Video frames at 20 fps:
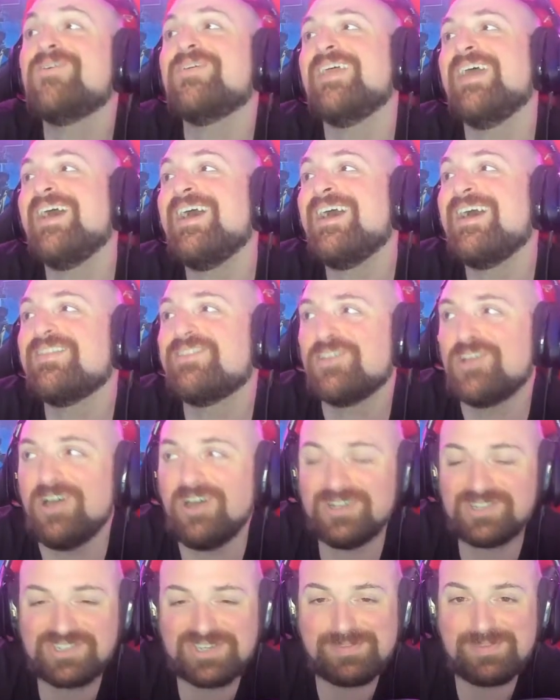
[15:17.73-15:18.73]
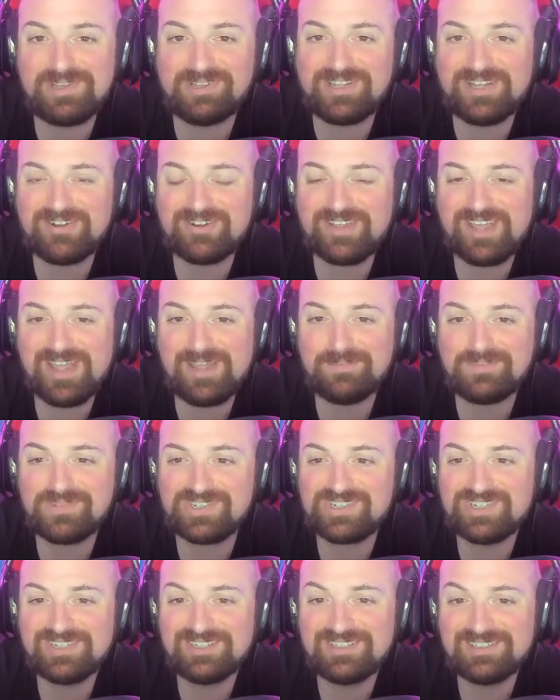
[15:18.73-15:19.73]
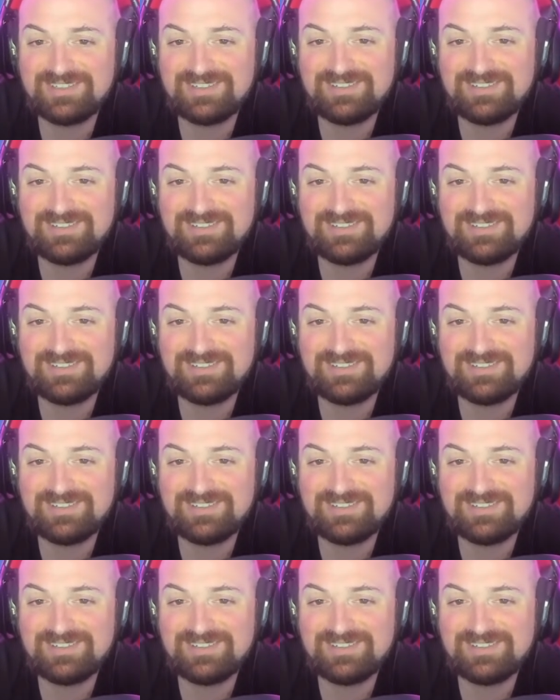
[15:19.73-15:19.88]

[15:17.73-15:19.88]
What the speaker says: Oh yeah, the God Simulator games.